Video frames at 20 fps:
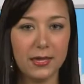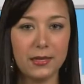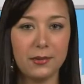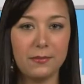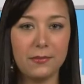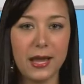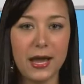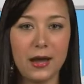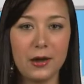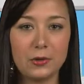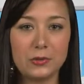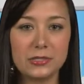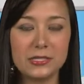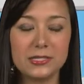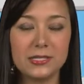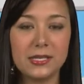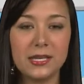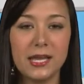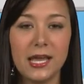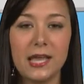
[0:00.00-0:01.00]
and
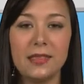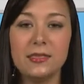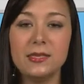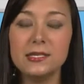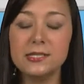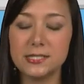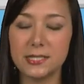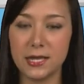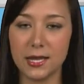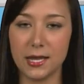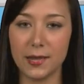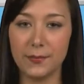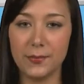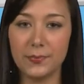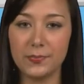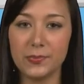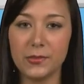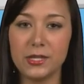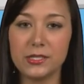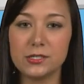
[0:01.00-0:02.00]
mouse, and this time
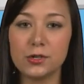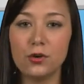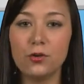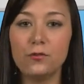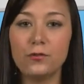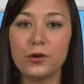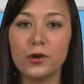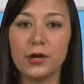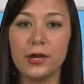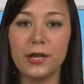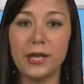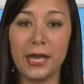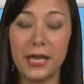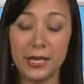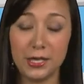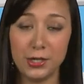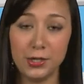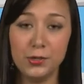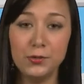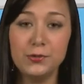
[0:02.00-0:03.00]
it's over
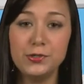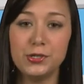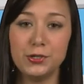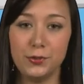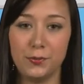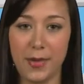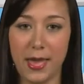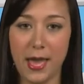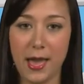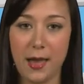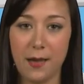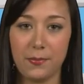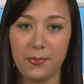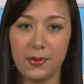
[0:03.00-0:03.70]
a YouTube app.